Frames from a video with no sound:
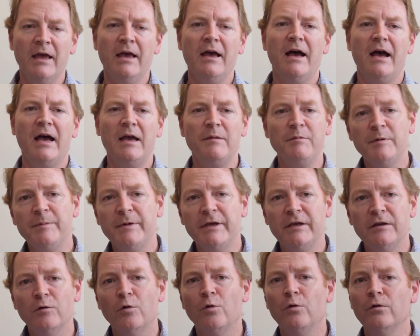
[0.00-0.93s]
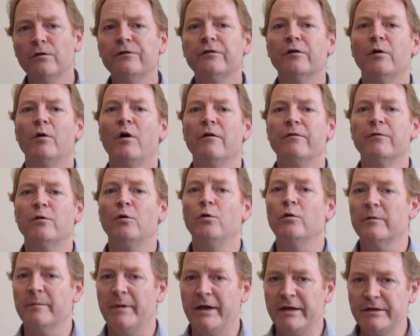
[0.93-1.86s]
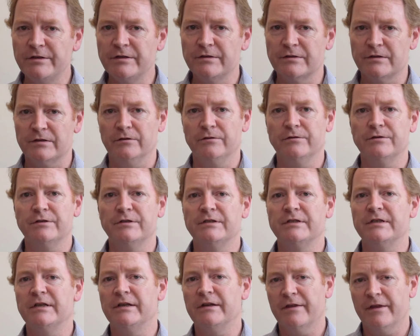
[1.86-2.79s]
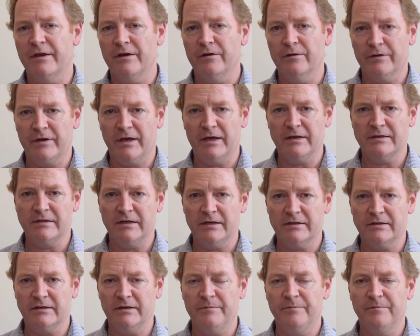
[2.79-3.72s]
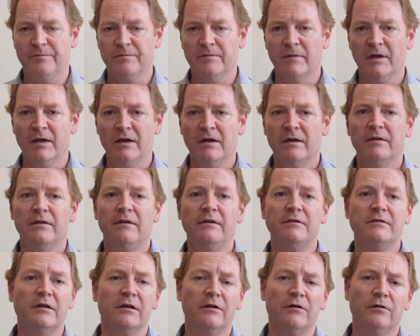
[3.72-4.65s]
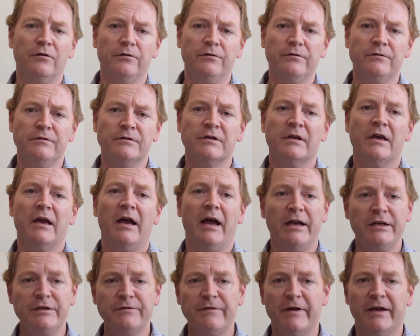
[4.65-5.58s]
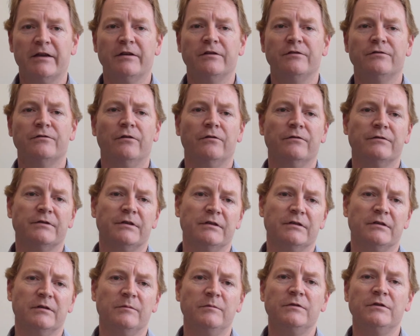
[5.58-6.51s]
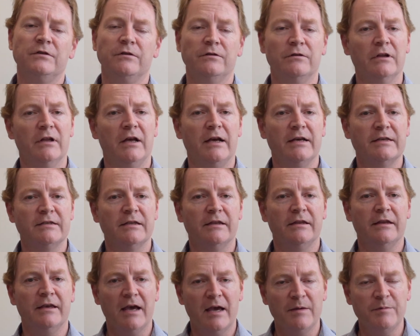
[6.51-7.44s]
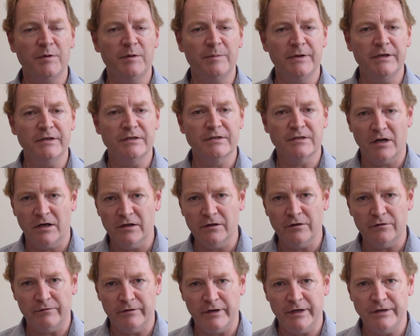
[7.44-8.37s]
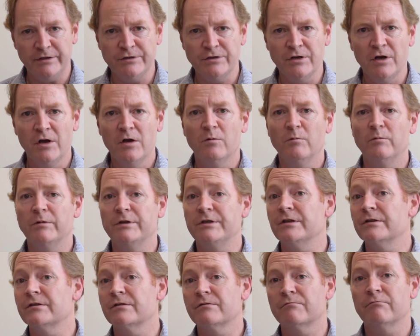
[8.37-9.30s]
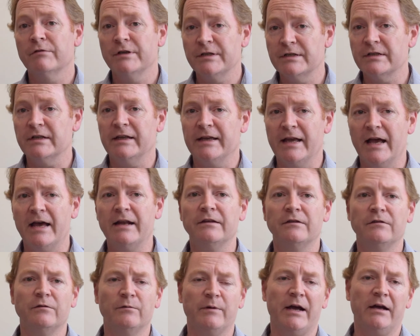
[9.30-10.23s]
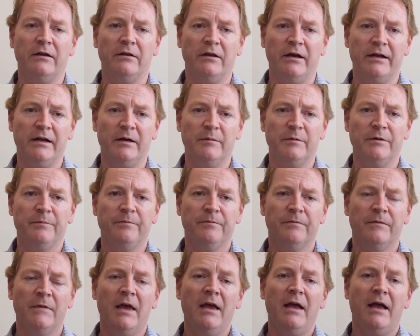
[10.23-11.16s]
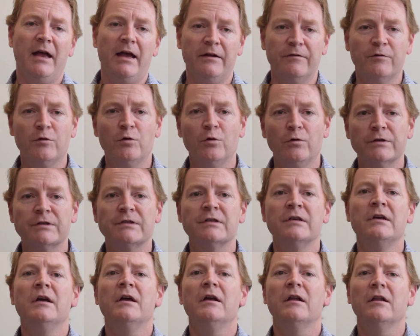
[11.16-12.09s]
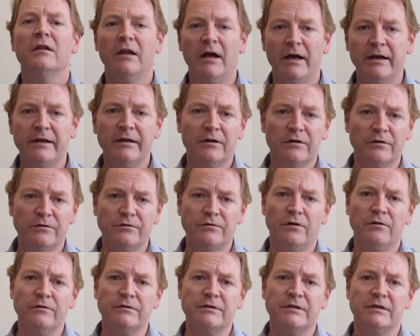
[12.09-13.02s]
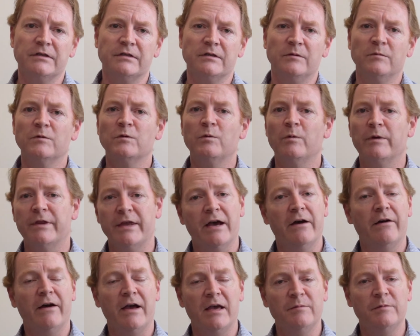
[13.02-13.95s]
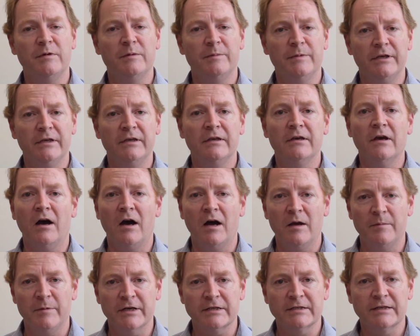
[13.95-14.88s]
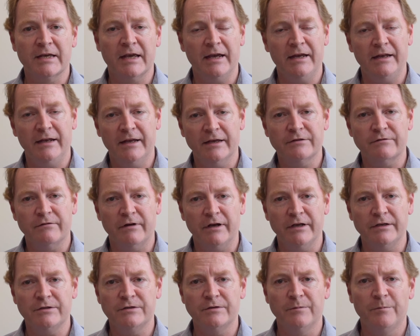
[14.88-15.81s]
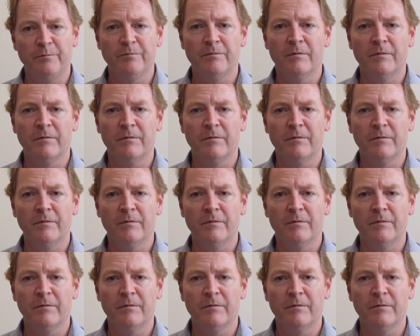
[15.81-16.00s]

ABB also offer automation solutions into the healthcare sector. This includes HVAC control systems utilising the ABB Cylon range, which is recently added to our lineup. And of course, lighting control systems with our ABB iBus KNX range.